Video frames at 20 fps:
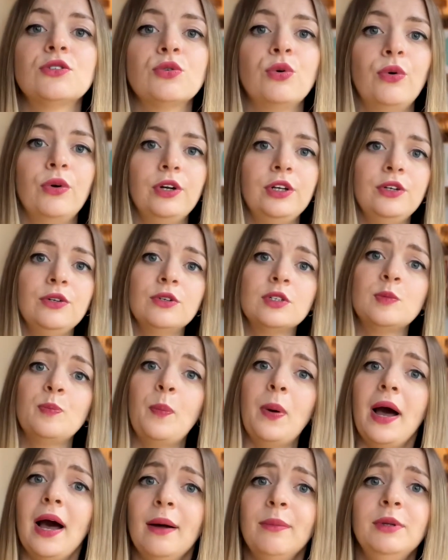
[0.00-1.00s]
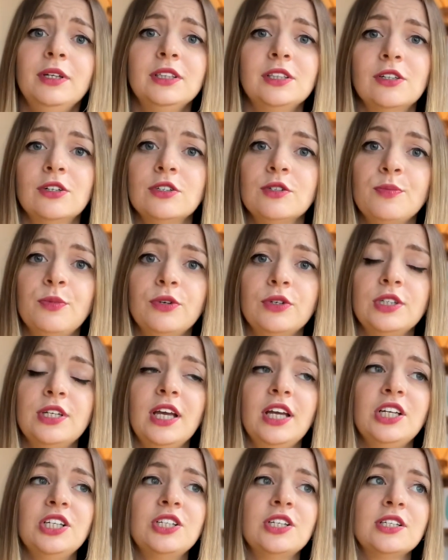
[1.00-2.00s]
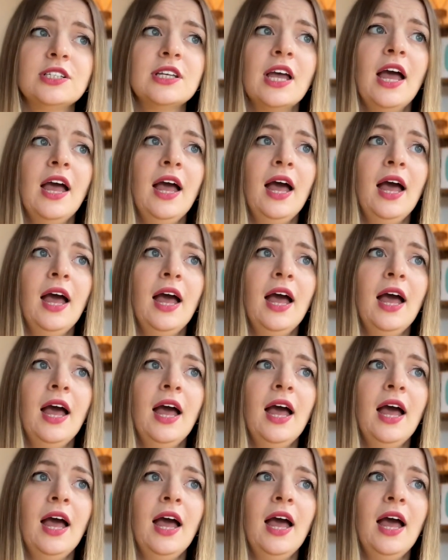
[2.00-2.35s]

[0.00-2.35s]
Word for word: or use public transportations